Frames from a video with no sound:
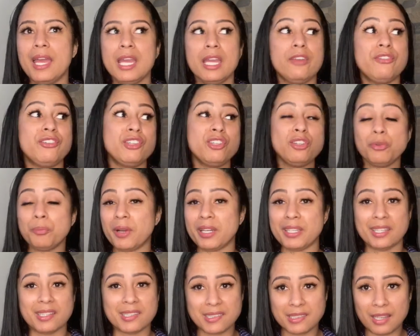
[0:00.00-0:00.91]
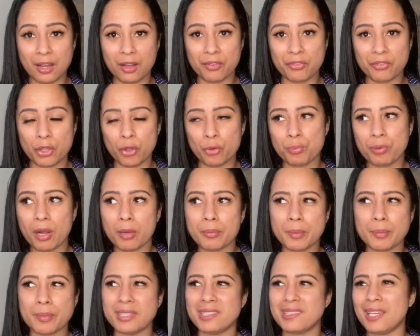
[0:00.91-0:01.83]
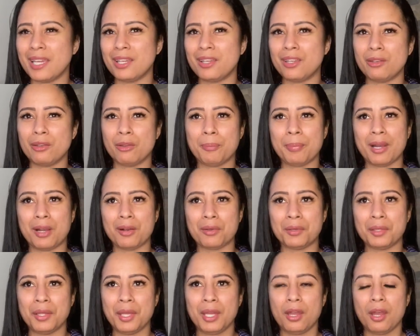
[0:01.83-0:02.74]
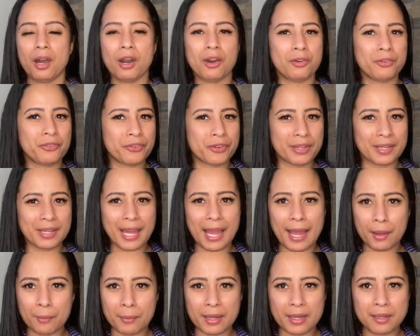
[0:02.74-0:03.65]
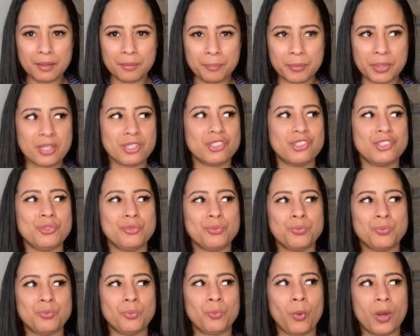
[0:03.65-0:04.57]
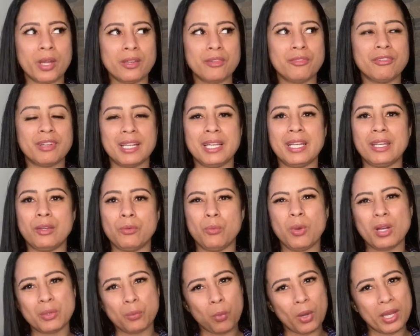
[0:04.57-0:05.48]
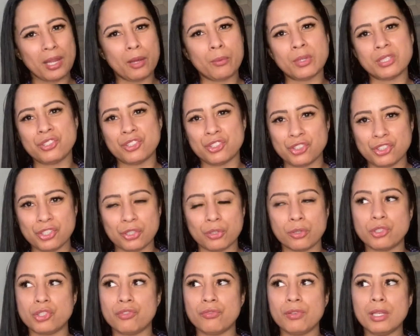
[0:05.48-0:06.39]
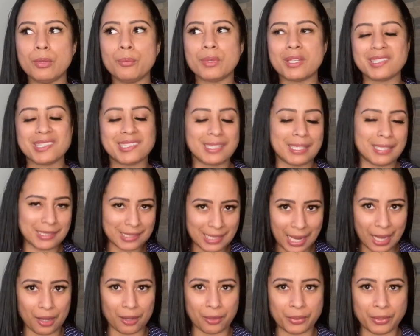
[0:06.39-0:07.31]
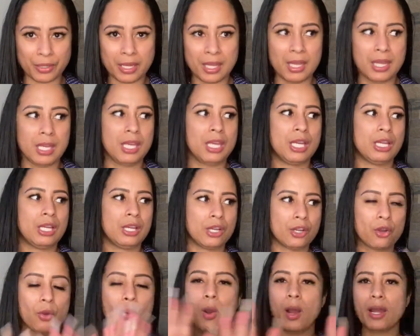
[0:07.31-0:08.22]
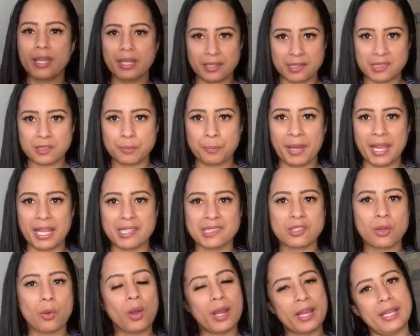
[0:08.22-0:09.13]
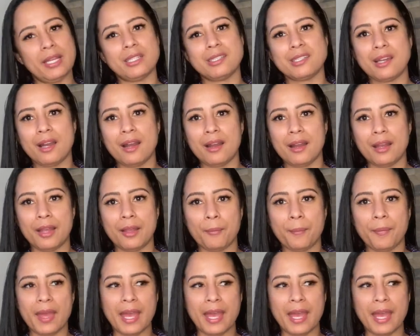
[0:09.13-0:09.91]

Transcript: If you do it by yourself, it'll probably take you about over an hour, because you want 1 hour to 2, because you really want to sit down, quiet space, quiet time,